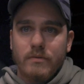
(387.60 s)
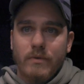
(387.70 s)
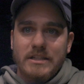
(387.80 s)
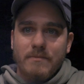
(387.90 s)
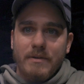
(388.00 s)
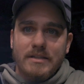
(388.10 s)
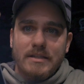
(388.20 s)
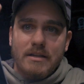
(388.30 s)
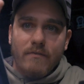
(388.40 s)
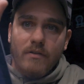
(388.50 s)
recipes
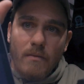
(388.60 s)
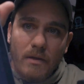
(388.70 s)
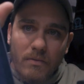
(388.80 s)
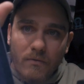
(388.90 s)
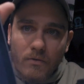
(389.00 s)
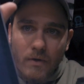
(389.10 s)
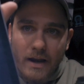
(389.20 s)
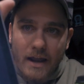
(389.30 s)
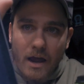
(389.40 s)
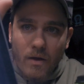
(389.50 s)
and stuff coming, but for
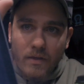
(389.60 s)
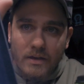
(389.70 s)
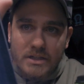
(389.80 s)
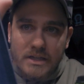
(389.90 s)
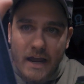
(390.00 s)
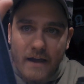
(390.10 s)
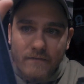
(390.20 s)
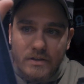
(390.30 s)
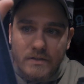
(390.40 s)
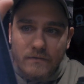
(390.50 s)
right now they just
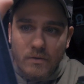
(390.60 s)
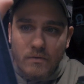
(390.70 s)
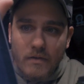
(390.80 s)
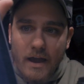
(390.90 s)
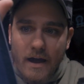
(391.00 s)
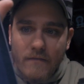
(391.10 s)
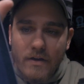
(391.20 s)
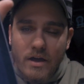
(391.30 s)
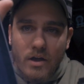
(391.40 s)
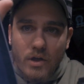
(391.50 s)
have these few. They have
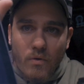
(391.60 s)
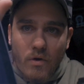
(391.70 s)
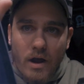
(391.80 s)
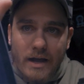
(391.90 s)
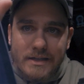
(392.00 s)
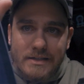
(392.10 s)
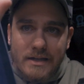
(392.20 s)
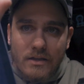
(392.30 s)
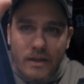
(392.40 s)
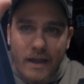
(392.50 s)
your
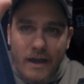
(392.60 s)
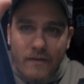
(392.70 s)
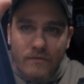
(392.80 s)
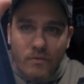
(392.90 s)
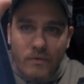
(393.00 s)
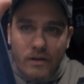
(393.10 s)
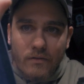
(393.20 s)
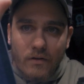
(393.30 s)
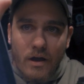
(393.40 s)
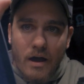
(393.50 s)
iced, they have your
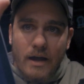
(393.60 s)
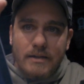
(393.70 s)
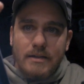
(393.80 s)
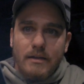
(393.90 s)
regular hot.